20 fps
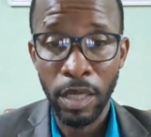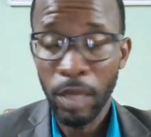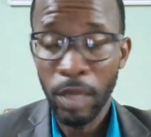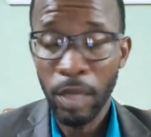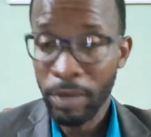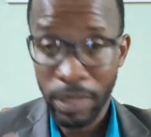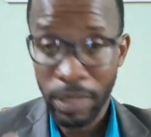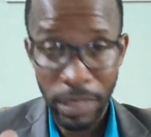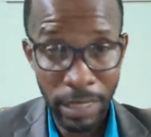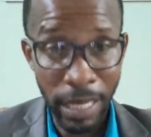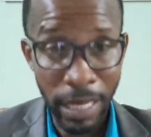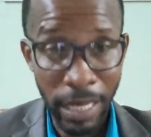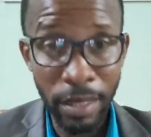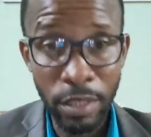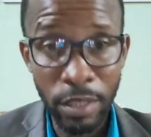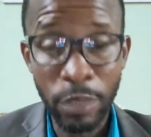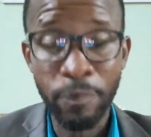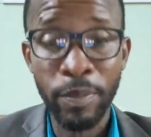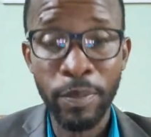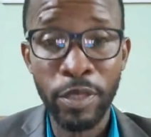But he cannot
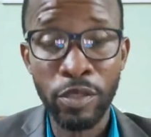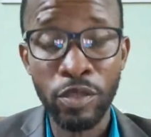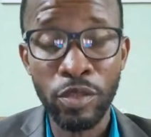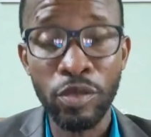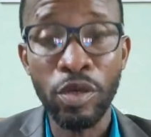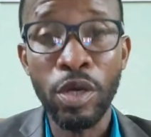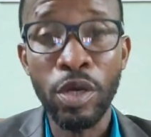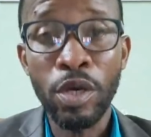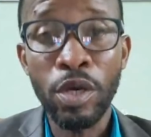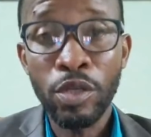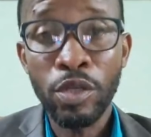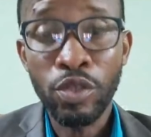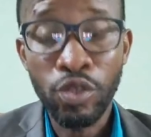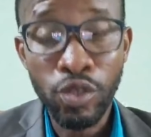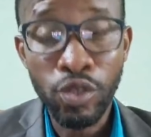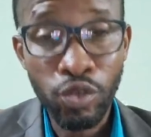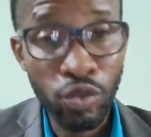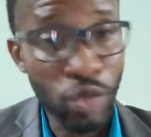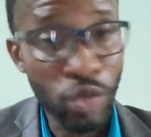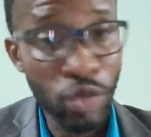speak to
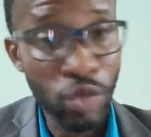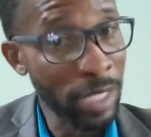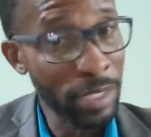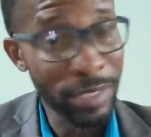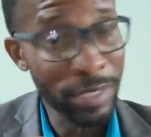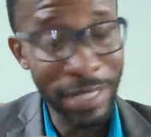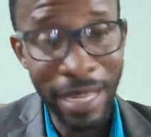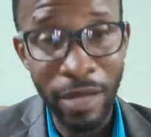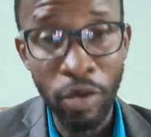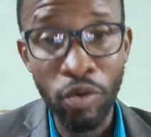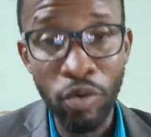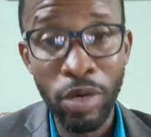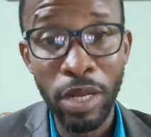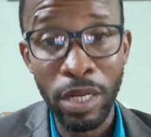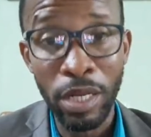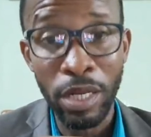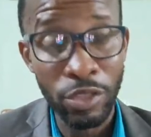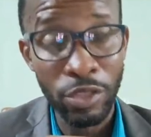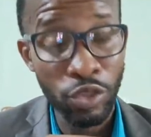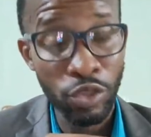and hold a
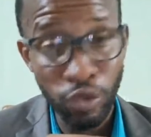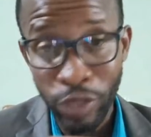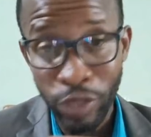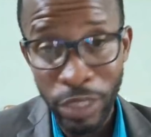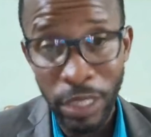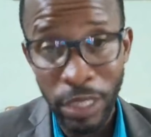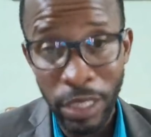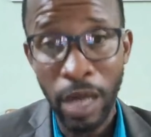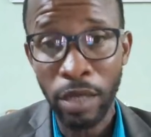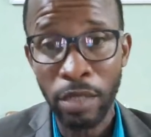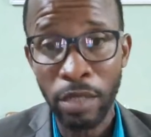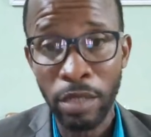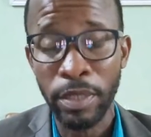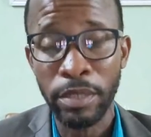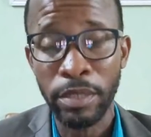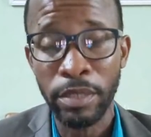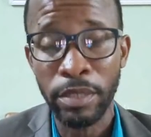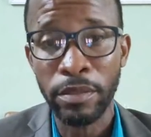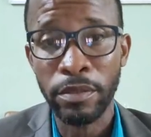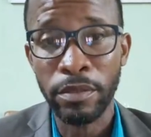straight
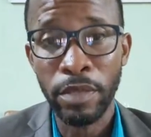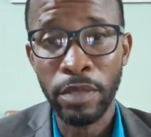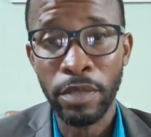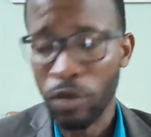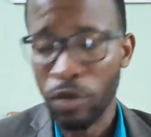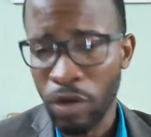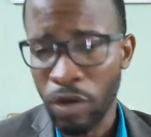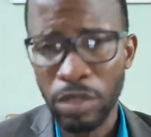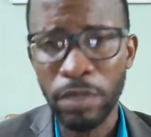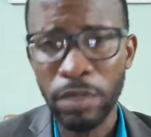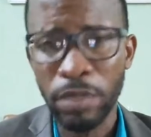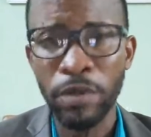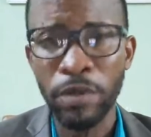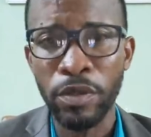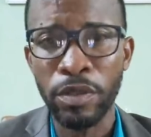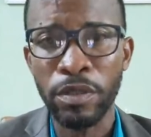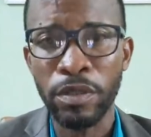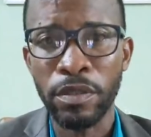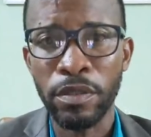argument across the board